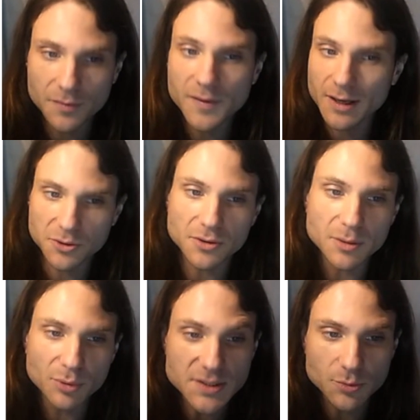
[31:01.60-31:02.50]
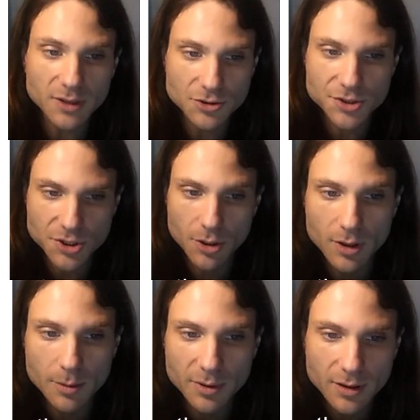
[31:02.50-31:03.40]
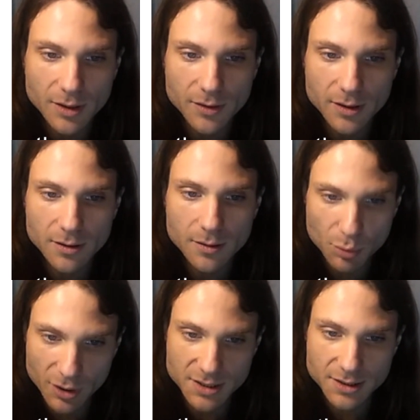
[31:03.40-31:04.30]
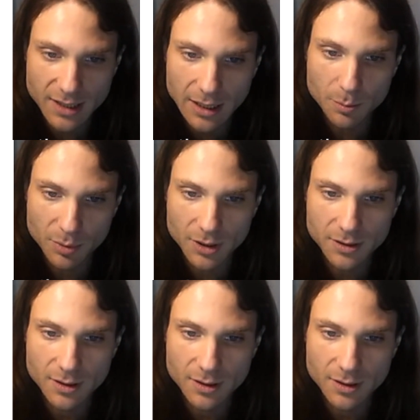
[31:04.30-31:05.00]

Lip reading: that curly brace will actually show up in the printed output.